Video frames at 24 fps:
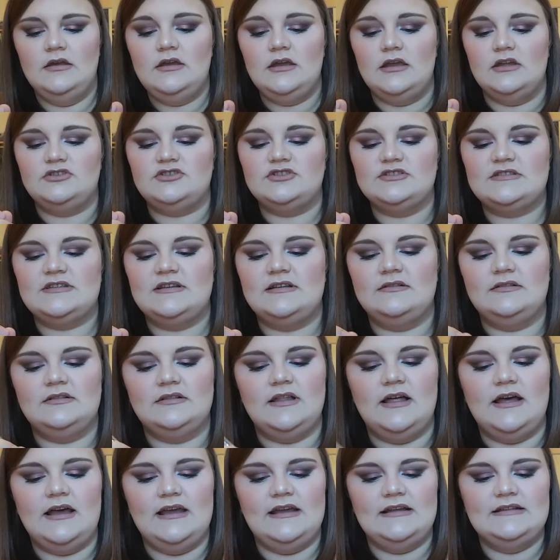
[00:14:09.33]
It just
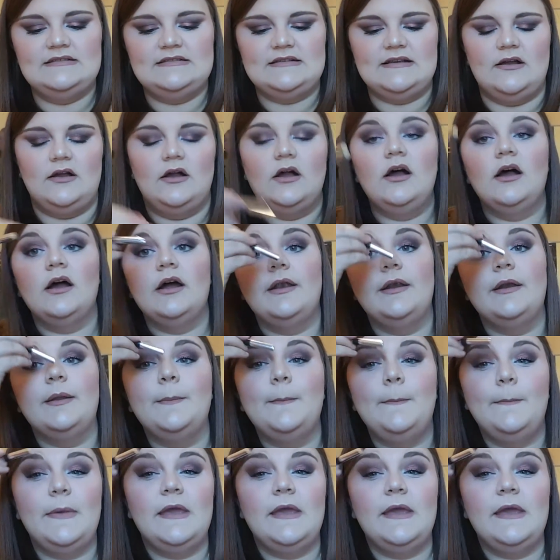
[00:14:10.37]
glides on,